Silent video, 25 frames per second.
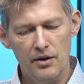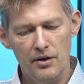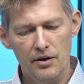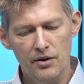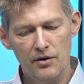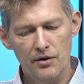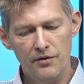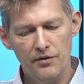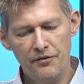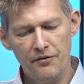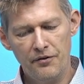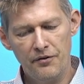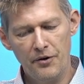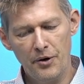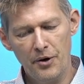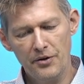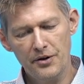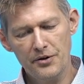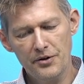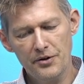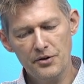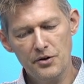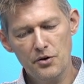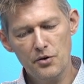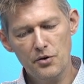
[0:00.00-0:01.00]
the
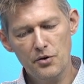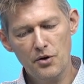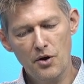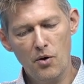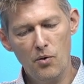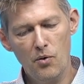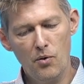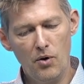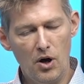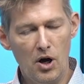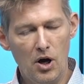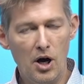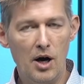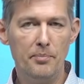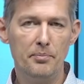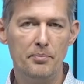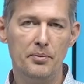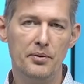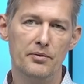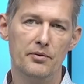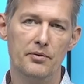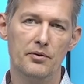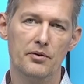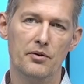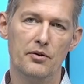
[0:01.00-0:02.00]
further you go up
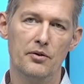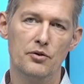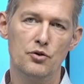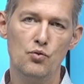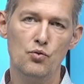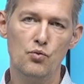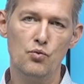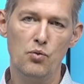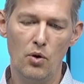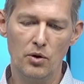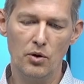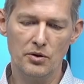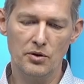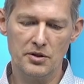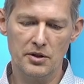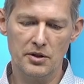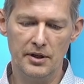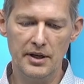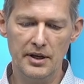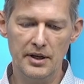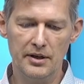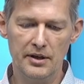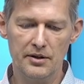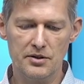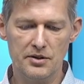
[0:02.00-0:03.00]
towards
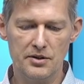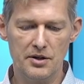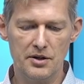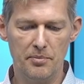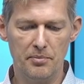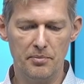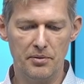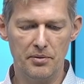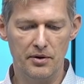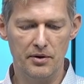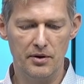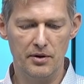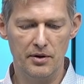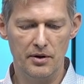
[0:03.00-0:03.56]
leadership,